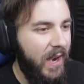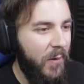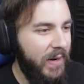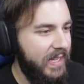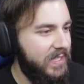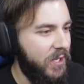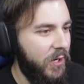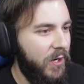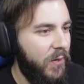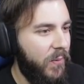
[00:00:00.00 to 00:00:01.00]
What do you
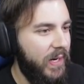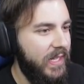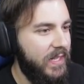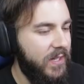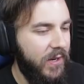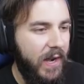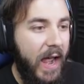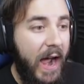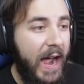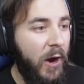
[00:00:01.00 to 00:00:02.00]
do? What do you do?
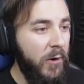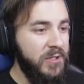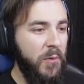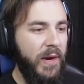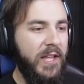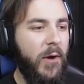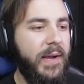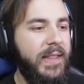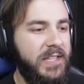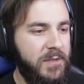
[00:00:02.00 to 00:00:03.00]
I also want to go
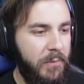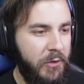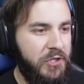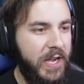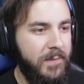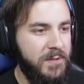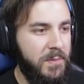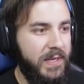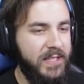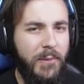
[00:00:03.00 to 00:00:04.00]
and collect some blue gems
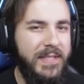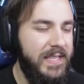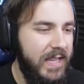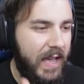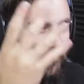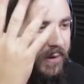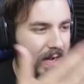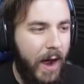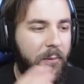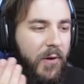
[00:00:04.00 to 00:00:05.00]
because I want to see, yeah, if we
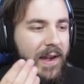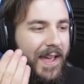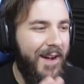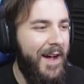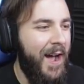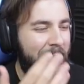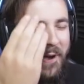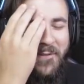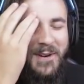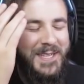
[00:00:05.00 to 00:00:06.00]
can upgrade our armor.
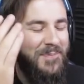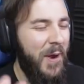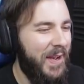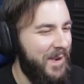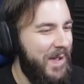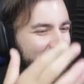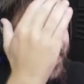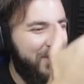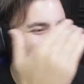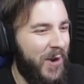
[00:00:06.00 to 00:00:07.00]
I've already spoken about
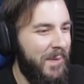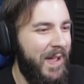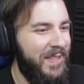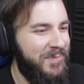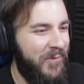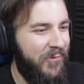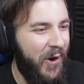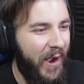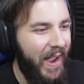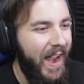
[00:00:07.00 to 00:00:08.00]
this. We're talking about this
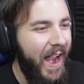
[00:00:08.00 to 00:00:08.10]
before.